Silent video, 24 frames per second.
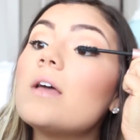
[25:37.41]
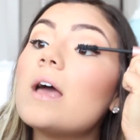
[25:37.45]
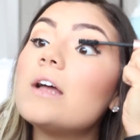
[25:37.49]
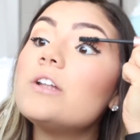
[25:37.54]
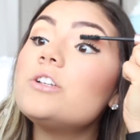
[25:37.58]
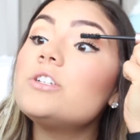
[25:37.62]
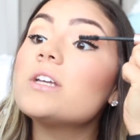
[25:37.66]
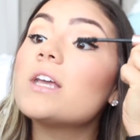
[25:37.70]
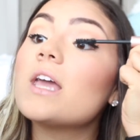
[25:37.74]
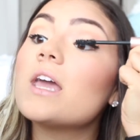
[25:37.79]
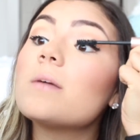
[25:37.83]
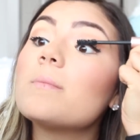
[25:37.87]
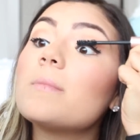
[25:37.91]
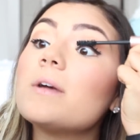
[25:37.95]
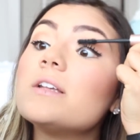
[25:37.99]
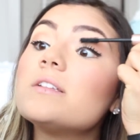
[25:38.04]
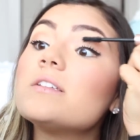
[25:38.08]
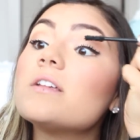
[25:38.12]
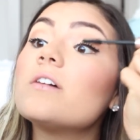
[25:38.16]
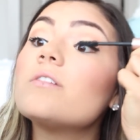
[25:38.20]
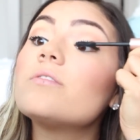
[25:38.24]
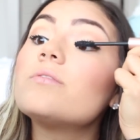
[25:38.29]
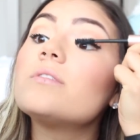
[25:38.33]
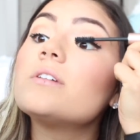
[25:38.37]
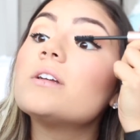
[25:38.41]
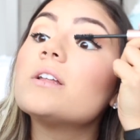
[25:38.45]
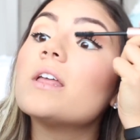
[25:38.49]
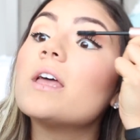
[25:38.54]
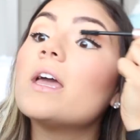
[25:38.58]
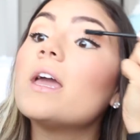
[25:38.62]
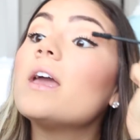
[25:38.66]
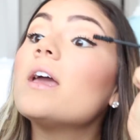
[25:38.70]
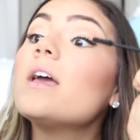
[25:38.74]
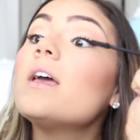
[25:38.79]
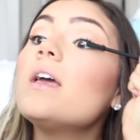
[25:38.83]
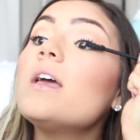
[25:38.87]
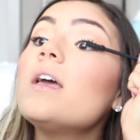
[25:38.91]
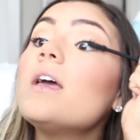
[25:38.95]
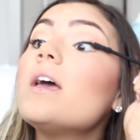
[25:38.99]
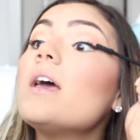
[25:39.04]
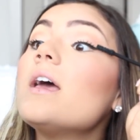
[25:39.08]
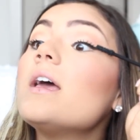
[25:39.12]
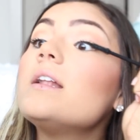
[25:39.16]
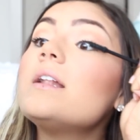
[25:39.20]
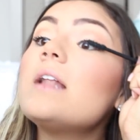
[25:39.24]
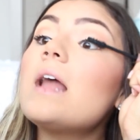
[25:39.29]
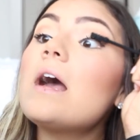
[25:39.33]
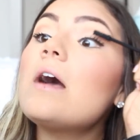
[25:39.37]
educate myself really
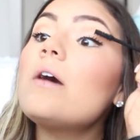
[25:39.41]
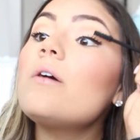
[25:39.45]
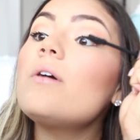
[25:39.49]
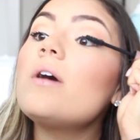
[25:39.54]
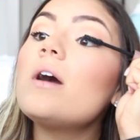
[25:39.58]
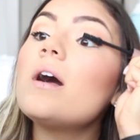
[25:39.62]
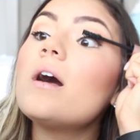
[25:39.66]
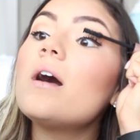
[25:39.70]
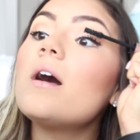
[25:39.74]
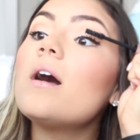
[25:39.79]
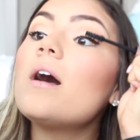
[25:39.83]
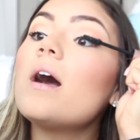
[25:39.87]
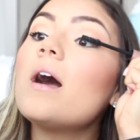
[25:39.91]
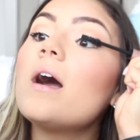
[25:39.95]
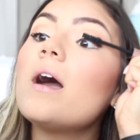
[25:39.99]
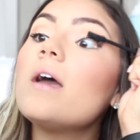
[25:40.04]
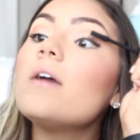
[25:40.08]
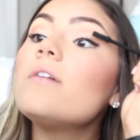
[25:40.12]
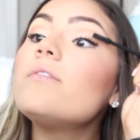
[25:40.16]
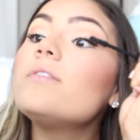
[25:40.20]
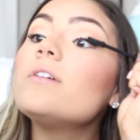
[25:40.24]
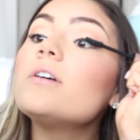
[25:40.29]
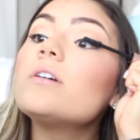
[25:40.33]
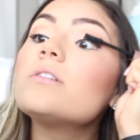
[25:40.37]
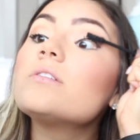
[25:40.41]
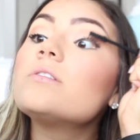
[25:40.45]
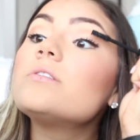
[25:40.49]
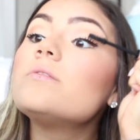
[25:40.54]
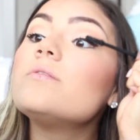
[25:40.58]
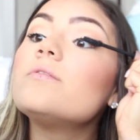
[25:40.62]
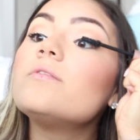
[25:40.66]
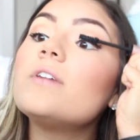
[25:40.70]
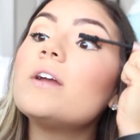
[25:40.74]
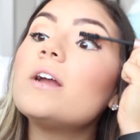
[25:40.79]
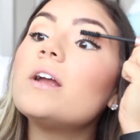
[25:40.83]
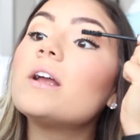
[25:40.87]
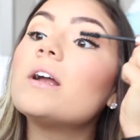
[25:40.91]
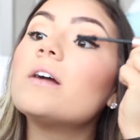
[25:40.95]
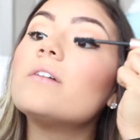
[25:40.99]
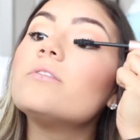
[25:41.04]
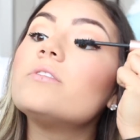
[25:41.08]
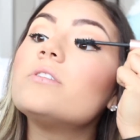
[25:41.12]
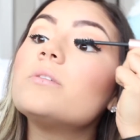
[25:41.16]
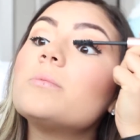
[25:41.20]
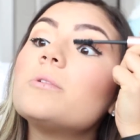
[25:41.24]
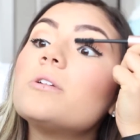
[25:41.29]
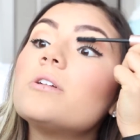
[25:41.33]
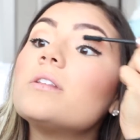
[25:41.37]
and now I feel very
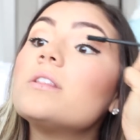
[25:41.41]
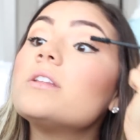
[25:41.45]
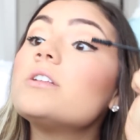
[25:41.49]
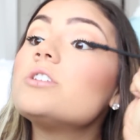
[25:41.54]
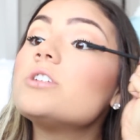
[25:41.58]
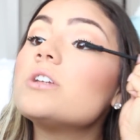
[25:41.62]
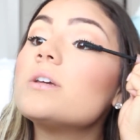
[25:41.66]
comfortable in the